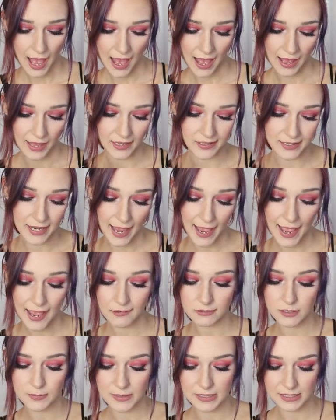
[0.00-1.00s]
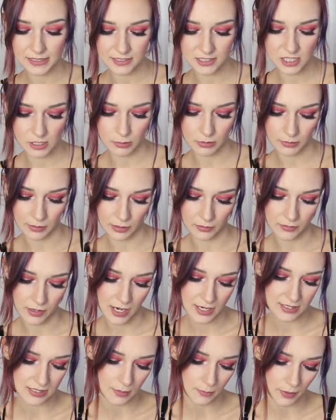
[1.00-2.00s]
and How to Be Less Stupid About
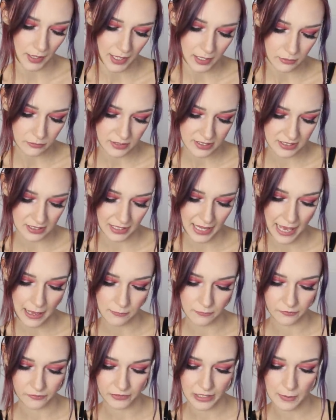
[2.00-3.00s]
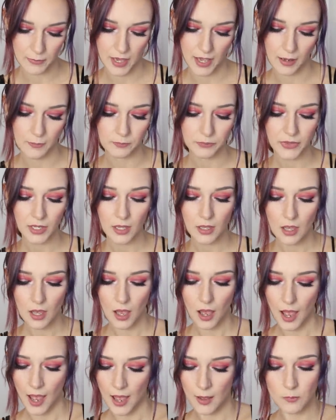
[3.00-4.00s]
Race by Crystal M. Fleming.
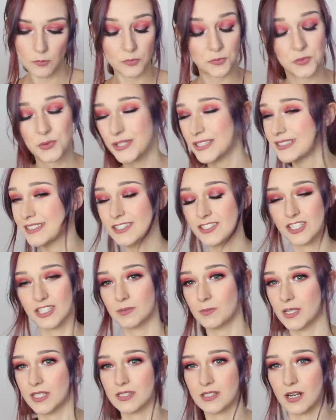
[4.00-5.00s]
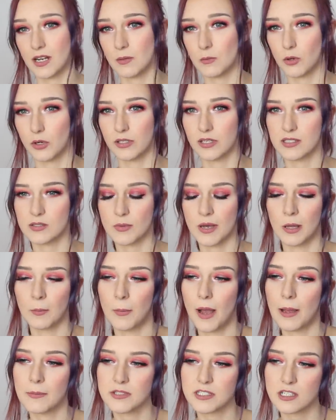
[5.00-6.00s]
Um, this is just my starting point as well,
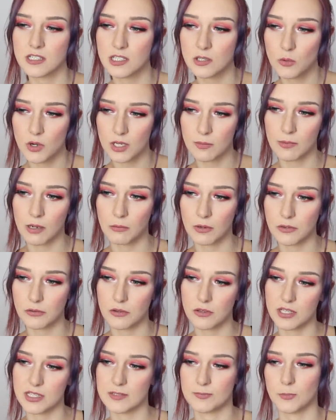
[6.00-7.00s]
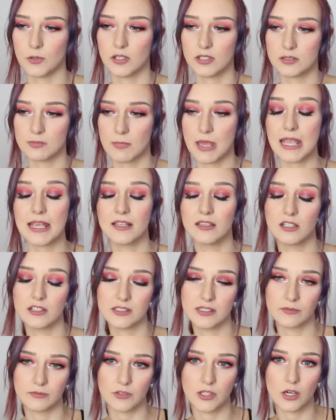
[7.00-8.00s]
but I'm slowly working my way through these books, making
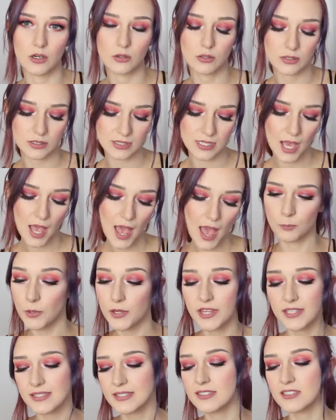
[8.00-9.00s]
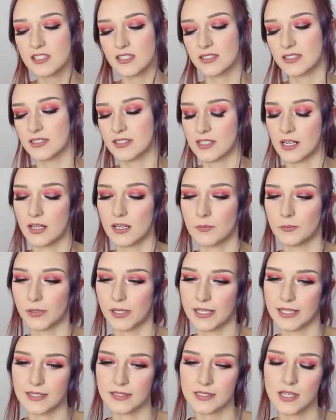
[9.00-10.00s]
lots of notes. But this is just a starting
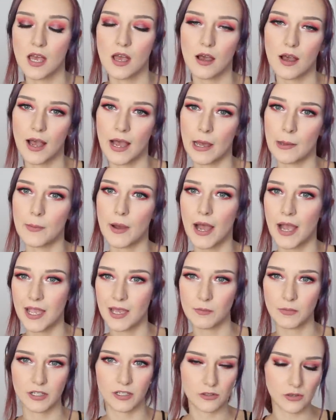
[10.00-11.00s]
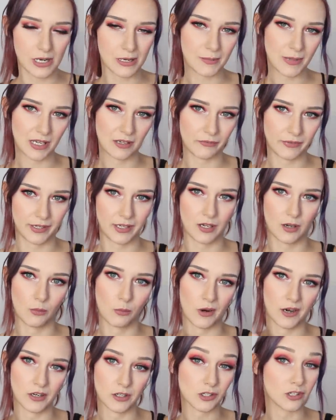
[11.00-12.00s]
place. Um, I am going to try and make a video
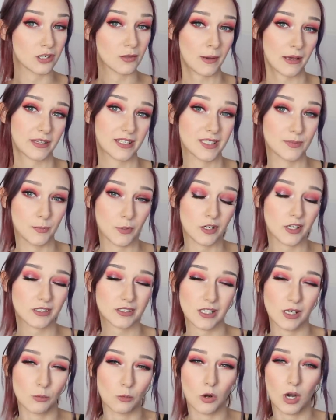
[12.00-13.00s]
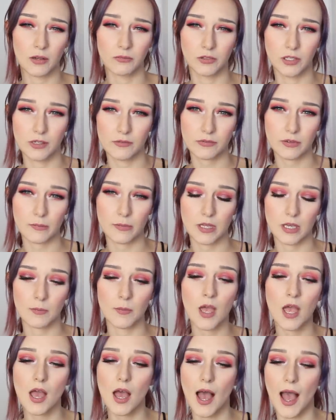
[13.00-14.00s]
where I talk about these books and what I've learned from
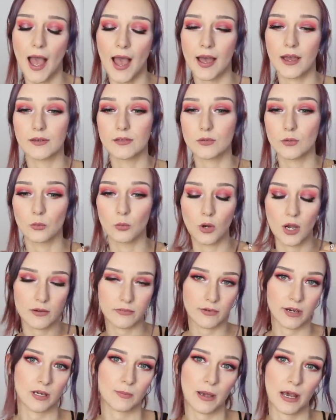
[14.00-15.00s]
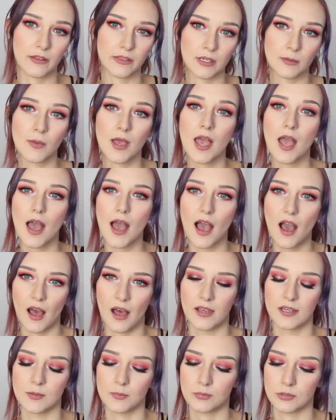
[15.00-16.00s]
them and what I've read about them
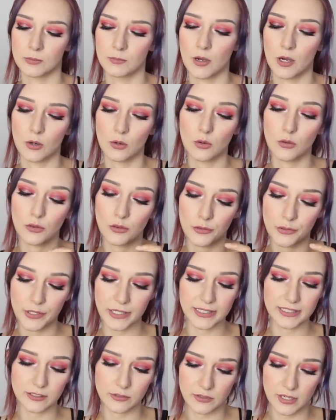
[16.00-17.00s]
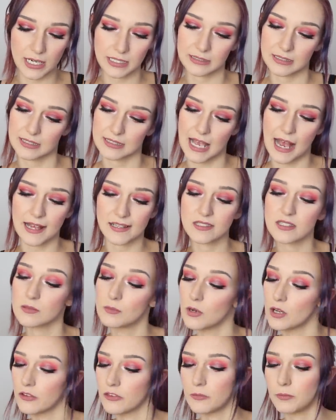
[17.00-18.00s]
and promote these creators and
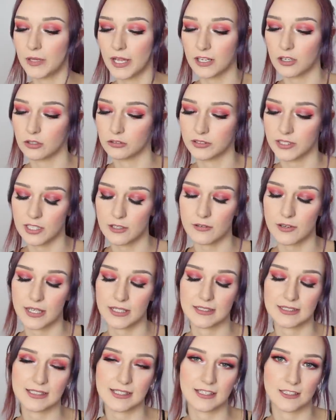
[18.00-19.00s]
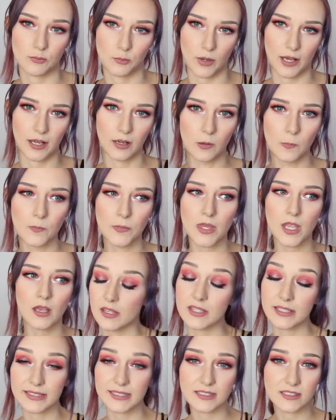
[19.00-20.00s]
some other black content creators as well.
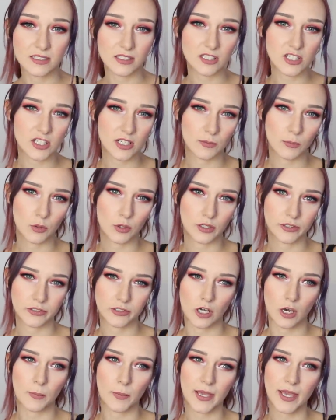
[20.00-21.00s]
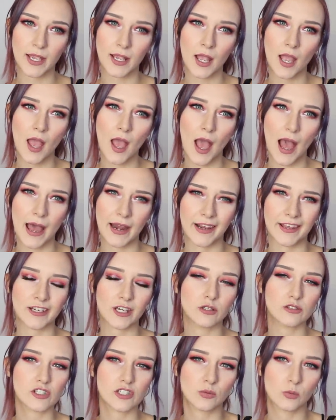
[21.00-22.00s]
This is such an important topic and I
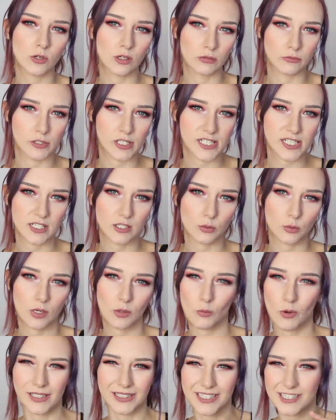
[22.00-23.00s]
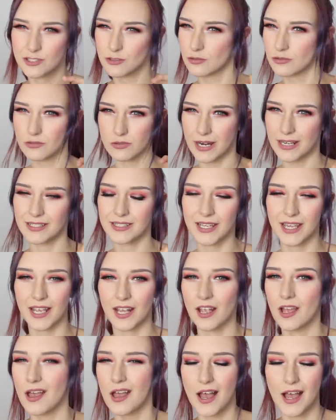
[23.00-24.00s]
don't just want to rush into it while it's
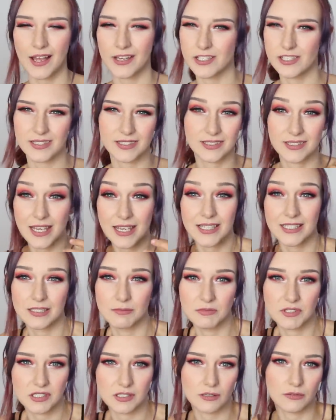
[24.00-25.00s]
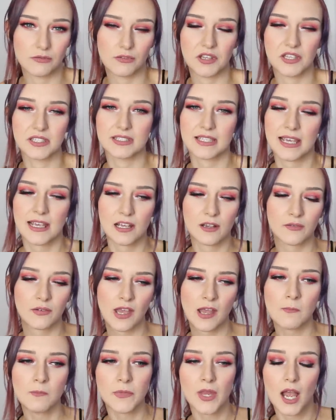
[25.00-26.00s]
trending and just say some stuff for the sake of
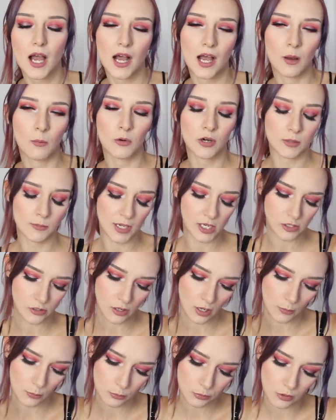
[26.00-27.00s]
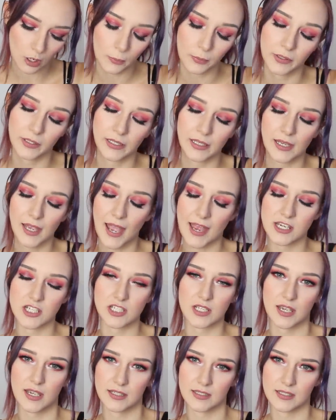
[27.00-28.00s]
it. I want to make sure I'm properly
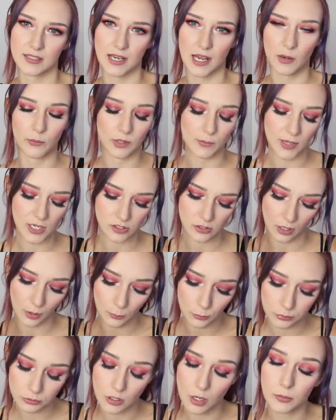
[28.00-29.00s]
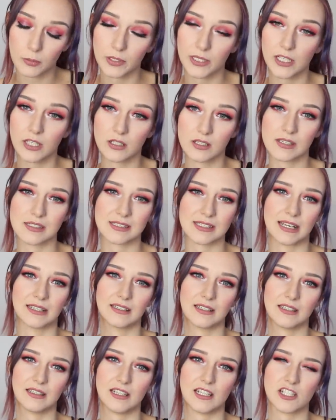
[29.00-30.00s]
educated. I want to make sure I'm properly
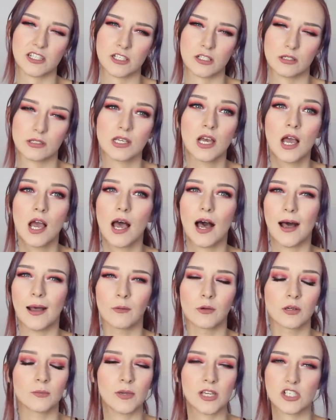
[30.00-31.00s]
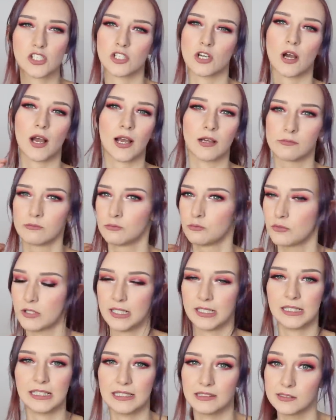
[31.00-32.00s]
understanding the issues. I want to make sure I
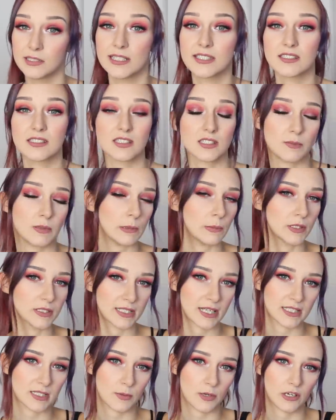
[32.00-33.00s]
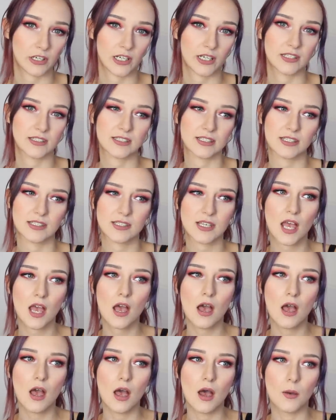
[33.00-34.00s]
really listen to people's experiences
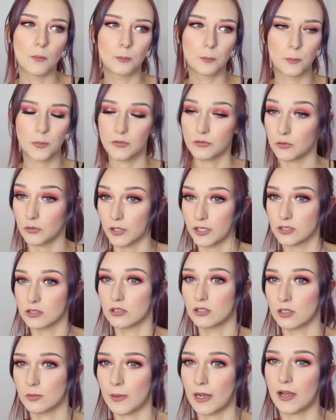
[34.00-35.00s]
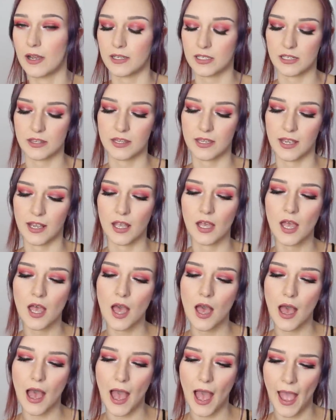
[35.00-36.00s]
before I talk about anything
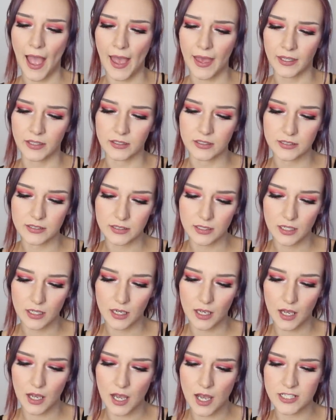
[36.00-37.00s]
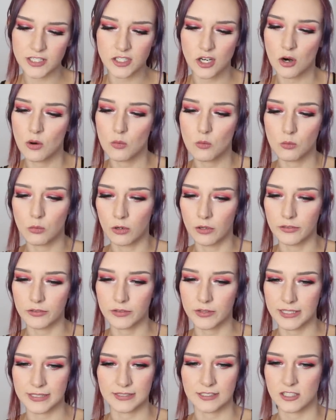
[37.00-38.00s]
and I don't
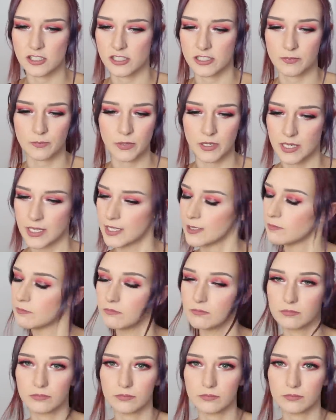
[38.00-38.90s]
want this to just be